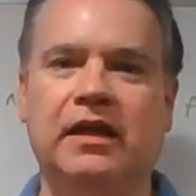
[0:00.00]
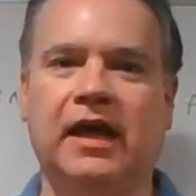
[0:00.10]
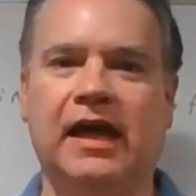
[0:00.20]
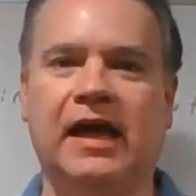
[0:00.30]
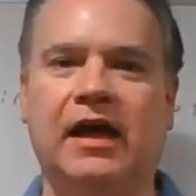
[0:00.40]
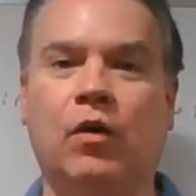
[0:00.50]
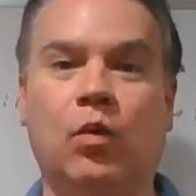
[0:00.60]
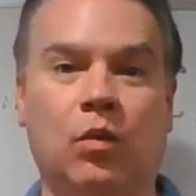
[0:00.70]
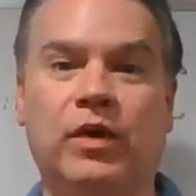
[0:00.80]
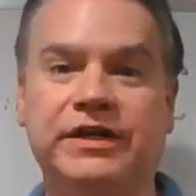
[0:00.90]

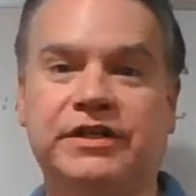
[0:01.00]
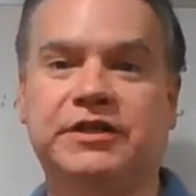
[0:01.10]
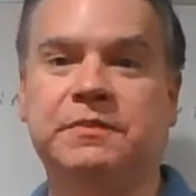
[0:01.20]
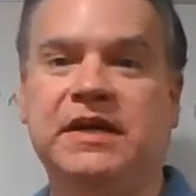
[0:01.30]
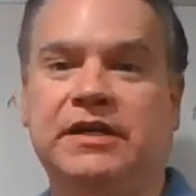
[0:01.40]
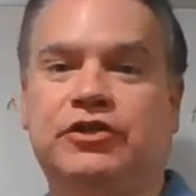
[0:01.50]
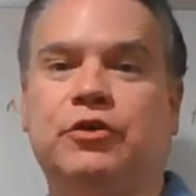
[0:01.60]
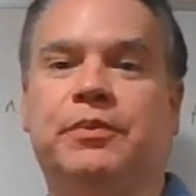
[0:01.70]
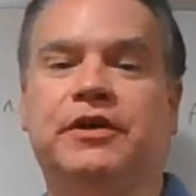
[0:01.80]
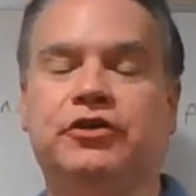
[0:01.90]
what does this mean,
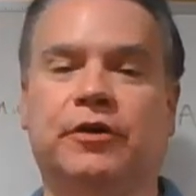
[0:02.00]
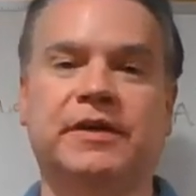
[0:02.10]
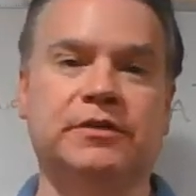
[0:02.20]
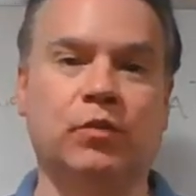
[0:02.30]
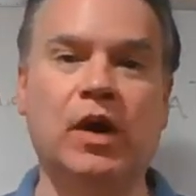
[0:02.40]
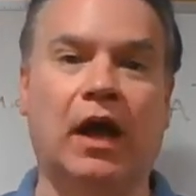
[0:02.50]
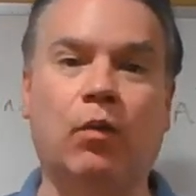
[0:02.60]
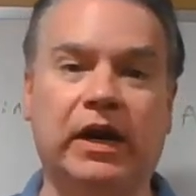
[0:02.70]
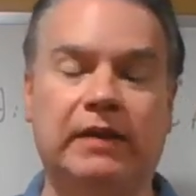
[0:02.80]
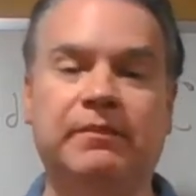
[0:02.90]
superdeterminism? Well,
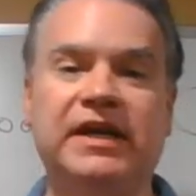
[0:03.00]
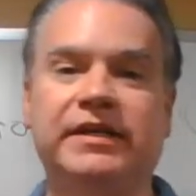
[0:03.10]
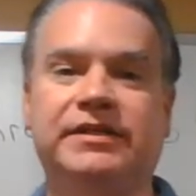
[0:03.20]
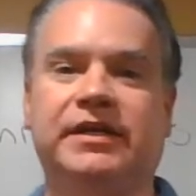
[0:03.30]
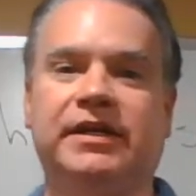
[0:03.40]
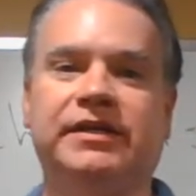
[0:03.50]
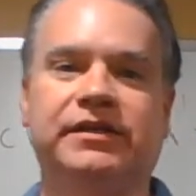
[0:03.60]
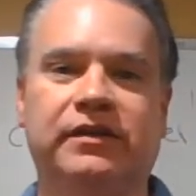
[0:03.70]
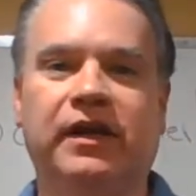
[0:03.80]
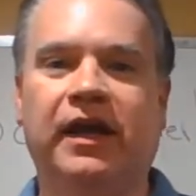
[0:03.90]
what it means
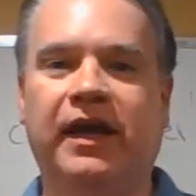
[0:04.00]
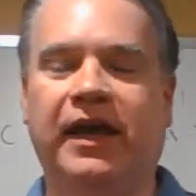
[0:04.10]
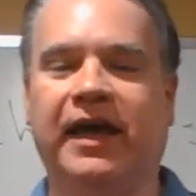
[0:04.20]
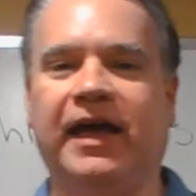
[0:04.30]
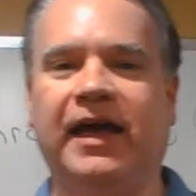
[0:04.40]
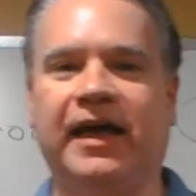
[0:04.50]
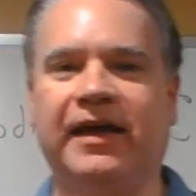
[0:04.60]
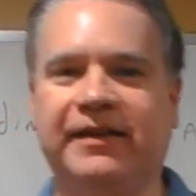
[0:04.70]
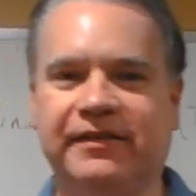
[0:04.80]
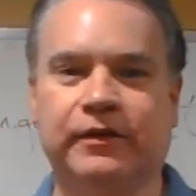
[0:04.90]
is
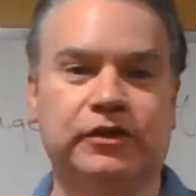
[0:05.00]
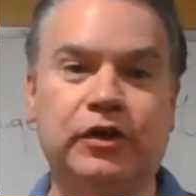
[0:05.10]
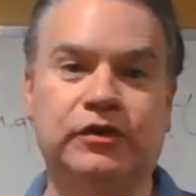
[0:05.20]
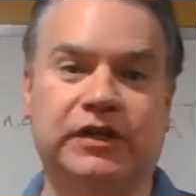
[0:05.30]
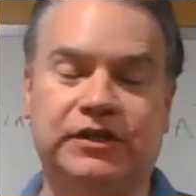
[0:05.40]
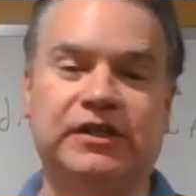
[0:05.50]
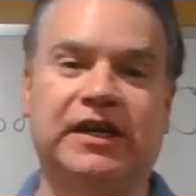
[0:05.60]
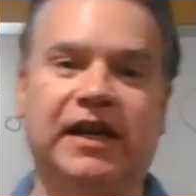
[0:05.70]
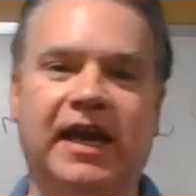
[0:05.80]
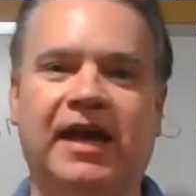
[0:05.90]
there's no such
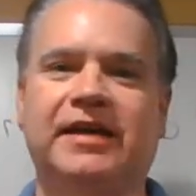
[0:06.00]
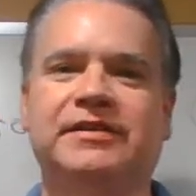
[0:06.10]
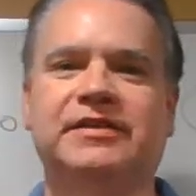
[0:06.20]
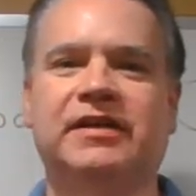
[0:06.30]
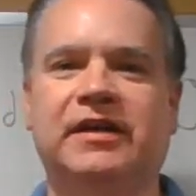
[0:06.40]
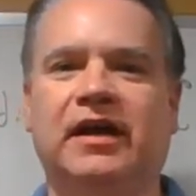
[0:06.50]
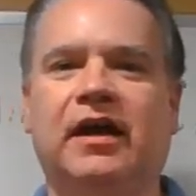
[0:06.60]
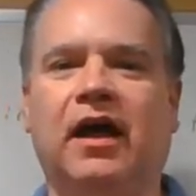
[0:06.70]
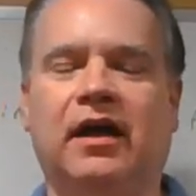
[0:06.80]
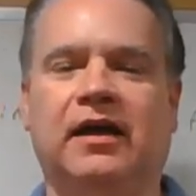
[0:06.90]
thing as
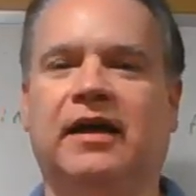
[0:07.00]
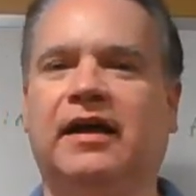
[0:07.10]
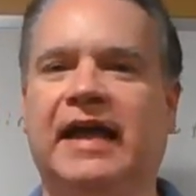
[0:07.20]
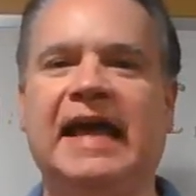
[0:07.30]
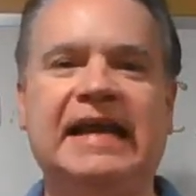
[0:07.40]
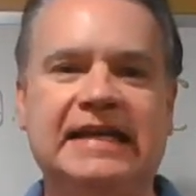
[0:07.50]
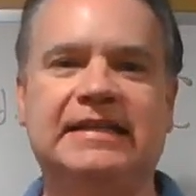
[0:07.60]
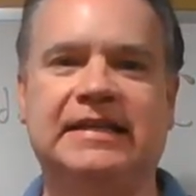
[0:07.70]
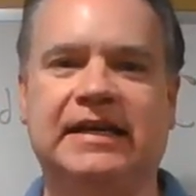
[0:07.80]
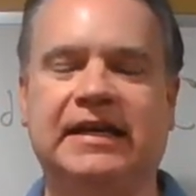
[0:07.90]

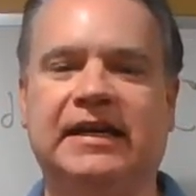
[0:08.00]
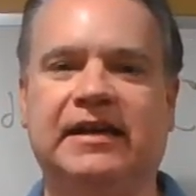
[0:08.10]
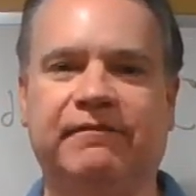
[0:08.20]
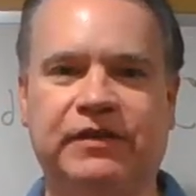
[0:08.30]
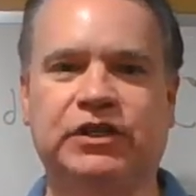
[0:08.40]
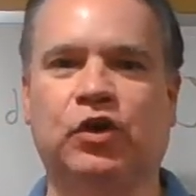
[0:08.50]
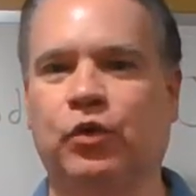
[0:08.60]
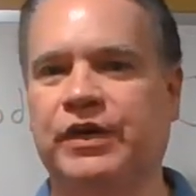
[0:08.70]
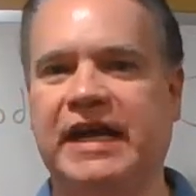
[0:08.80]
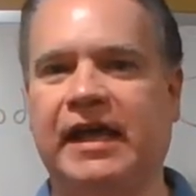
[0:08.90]
anything in physical
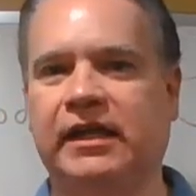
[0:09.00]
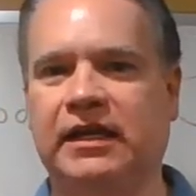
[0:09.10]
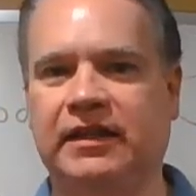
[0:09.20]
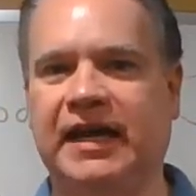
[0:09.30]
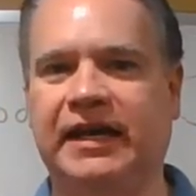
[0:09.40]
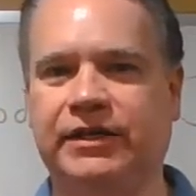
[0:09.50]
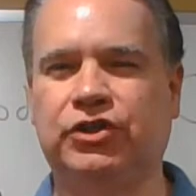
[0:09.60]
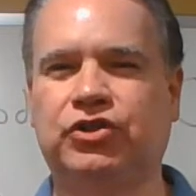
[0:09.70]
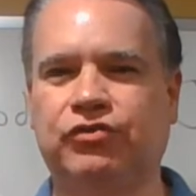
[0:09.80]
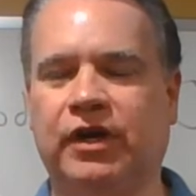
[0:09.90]
reality that
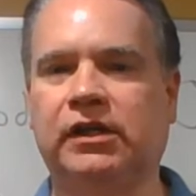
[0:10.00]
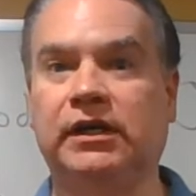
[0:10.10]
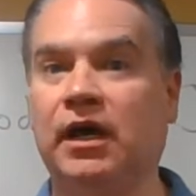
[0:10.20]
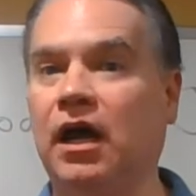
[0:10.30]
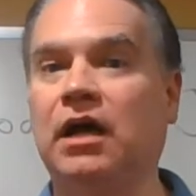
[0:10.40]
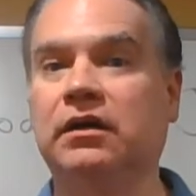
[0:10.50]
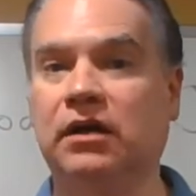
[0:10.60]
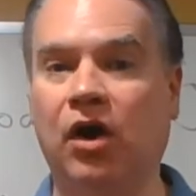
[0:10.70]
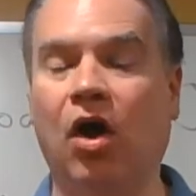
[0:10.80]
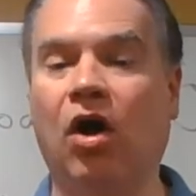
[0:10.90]
strictly
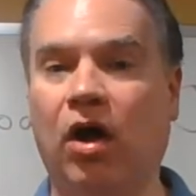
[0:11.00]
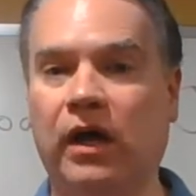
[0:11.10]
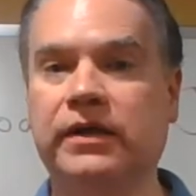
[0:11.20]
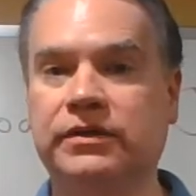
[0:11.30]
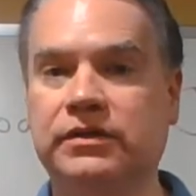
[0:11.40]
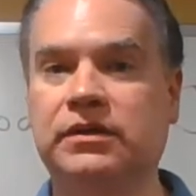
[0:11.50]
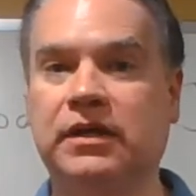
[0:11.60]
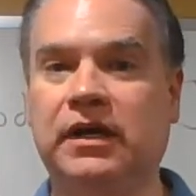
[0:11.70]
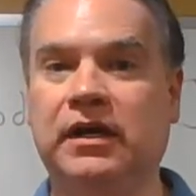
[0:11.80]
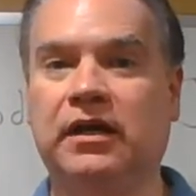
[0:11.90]
uncaused.
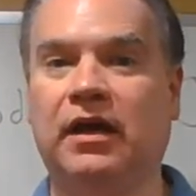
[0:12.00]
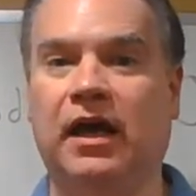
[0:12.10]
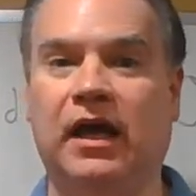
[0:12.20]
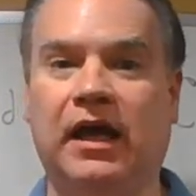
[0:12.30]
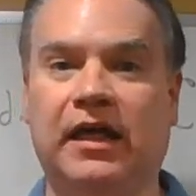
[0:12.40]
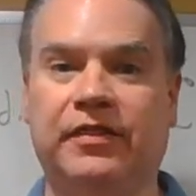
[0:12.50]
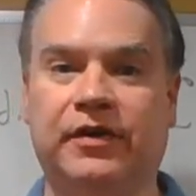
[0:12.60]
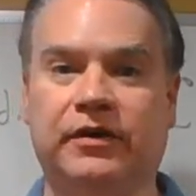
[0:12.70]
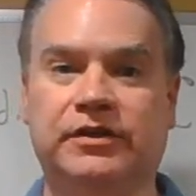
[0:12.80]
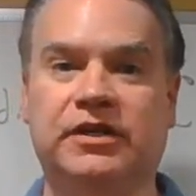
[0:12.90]

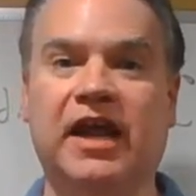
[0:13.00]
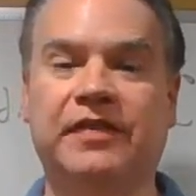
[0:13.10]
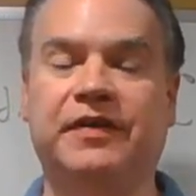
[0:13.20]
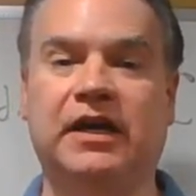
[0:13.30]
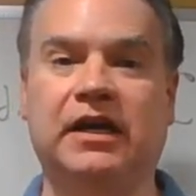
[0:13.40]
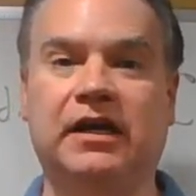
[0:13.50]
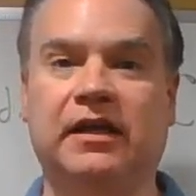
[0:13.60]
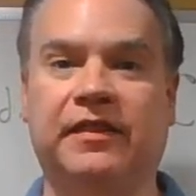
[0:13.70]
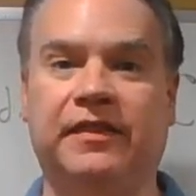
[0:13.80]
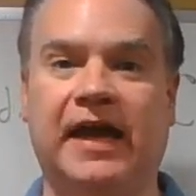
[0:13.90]
There's nothing
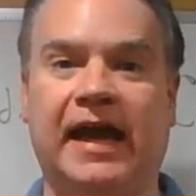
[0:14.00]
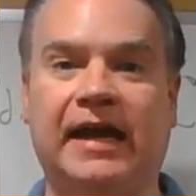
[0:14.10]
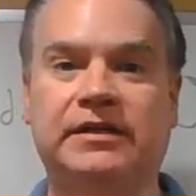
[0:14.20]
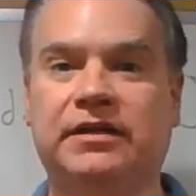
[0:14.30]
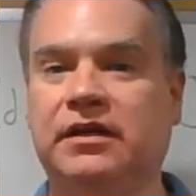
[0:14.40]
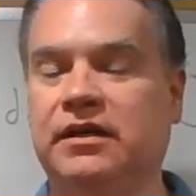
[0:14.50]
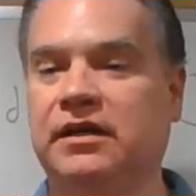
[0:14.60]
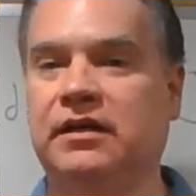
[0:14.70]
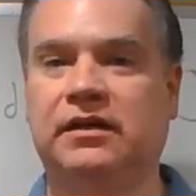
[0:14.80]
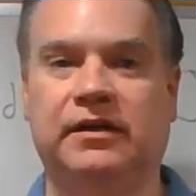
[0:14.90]
that
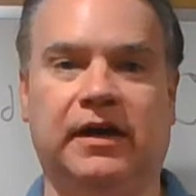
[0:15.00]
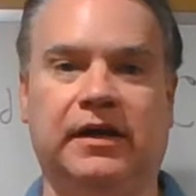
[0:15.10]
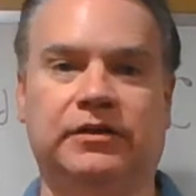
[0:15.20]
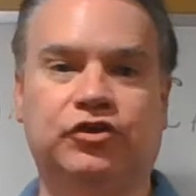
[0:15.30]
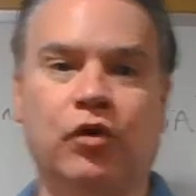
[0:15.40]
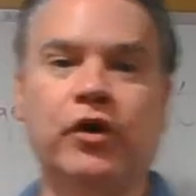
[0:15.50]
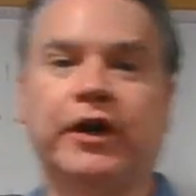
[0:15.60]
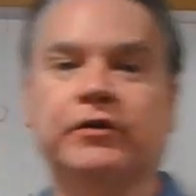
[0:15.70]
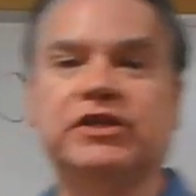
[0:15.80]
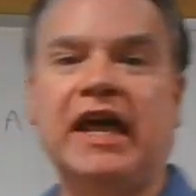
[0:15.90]

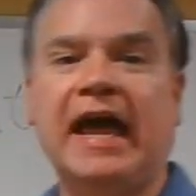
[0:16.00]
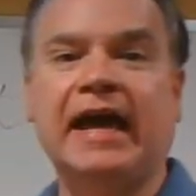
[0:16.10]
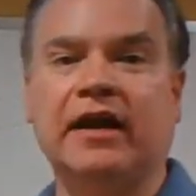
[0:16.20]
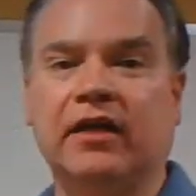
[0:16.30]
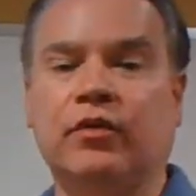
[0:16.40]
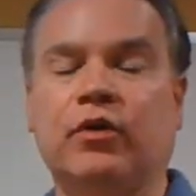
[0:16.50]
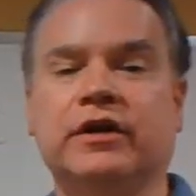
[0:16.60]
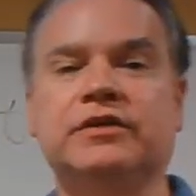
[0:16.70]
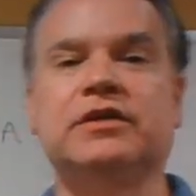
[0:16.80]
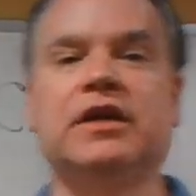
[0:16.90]
Schrodinger's cat, in other
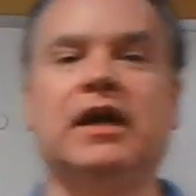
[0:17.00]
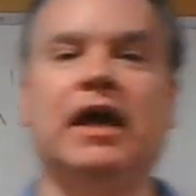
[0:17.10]
words,